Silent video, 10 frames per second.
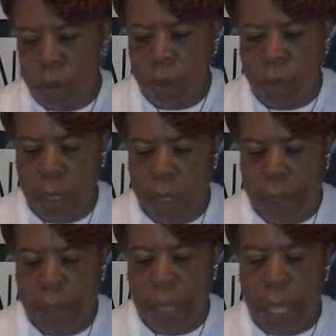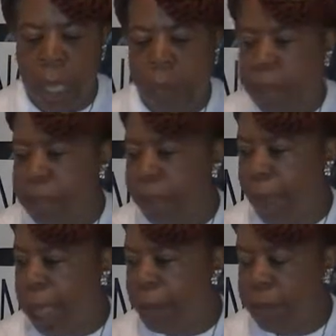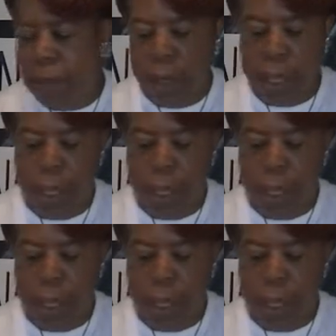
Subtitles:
Okay. Mr. Patterson,